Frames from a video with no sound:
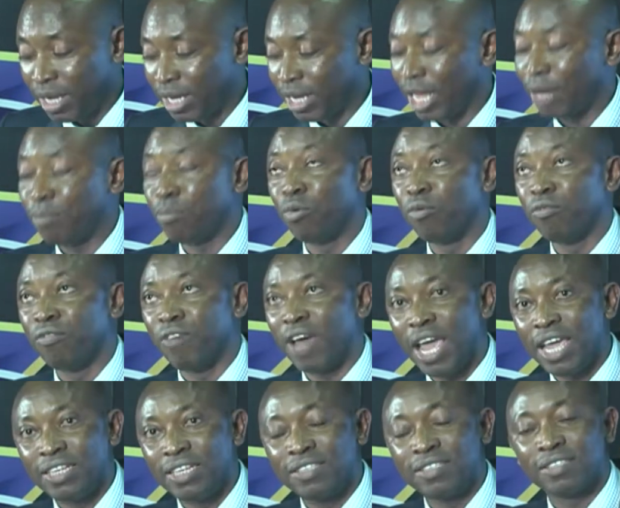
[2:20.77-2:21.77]
that
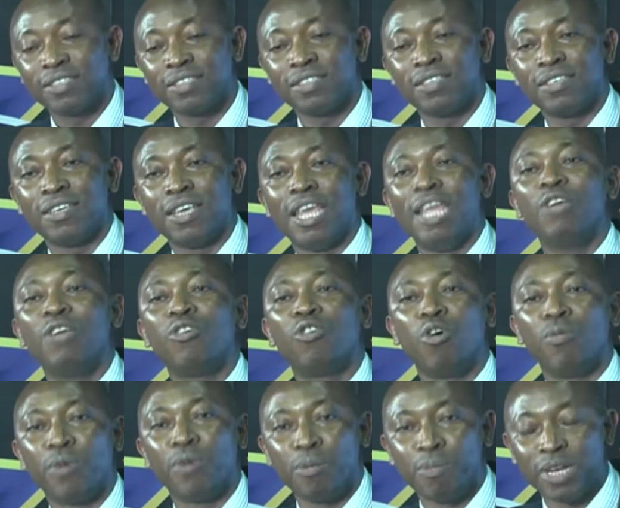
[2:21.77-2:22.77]
provides
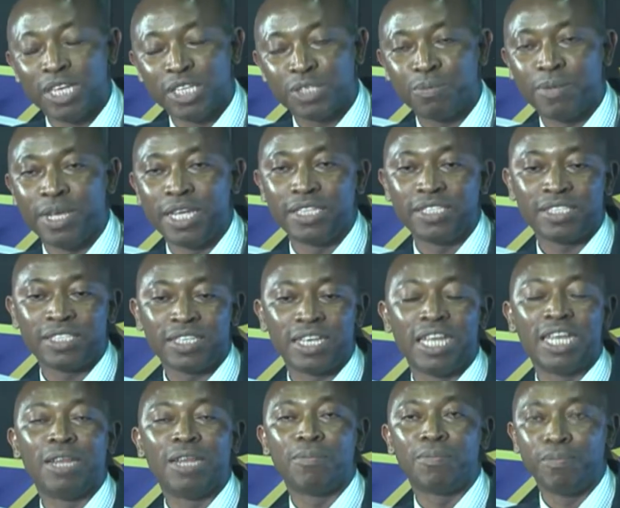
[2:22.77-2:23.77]
income replacement
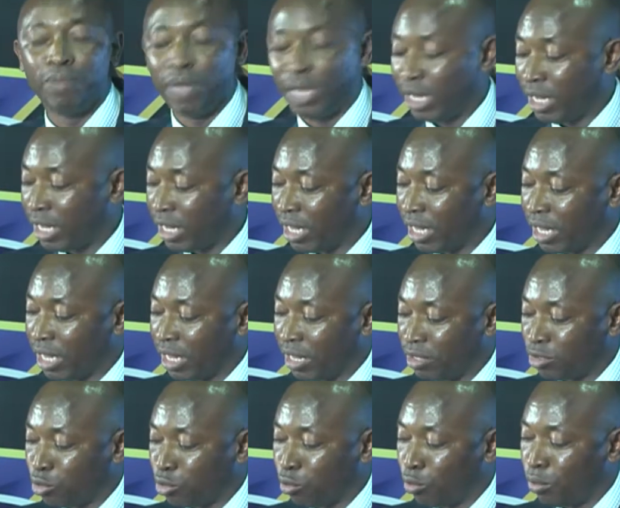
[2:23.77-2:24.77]

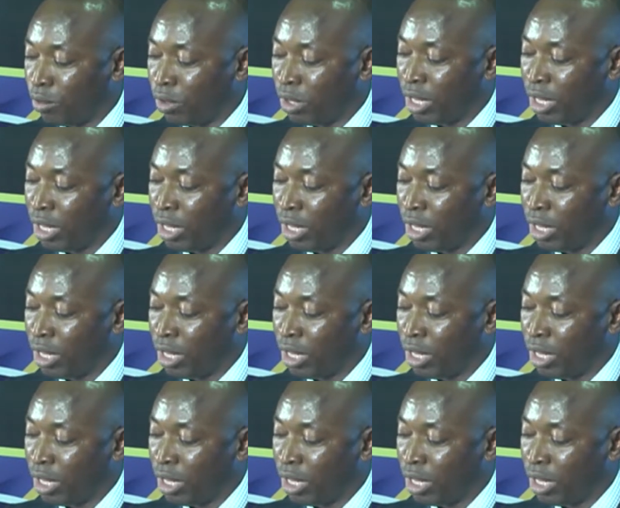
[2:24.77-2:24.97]
to